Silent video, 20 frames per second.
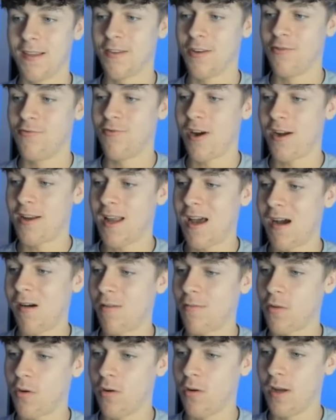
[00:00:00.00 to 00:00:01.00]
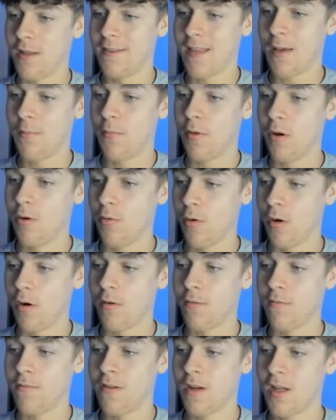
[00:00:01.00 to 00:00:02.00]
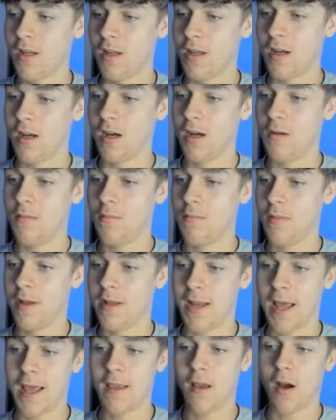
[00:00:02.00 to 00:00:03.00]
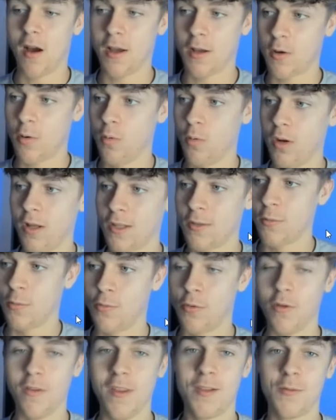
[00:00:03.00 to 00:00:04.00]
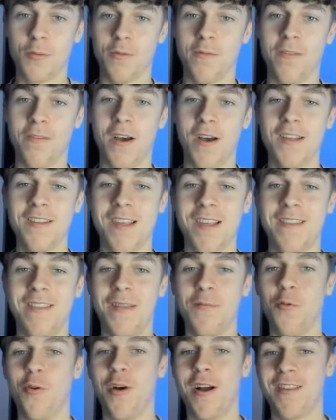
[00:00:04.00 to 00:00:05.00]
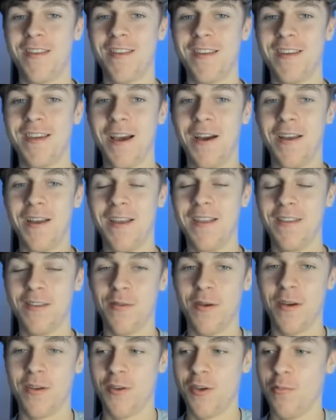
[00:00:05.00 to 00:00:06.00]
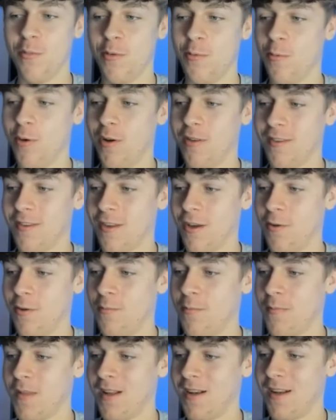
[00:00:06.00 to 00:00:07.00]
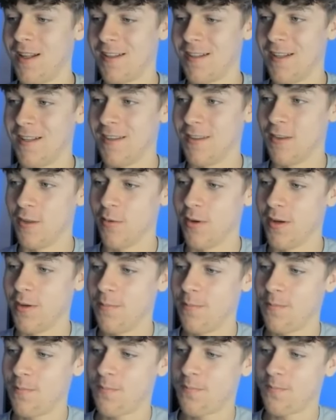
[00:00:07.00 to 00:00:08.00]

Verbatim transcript: So right now I've got a demo of um, an AI caller. So we'll do this one first, and then we'll actually get into a human one. So let's listen to it.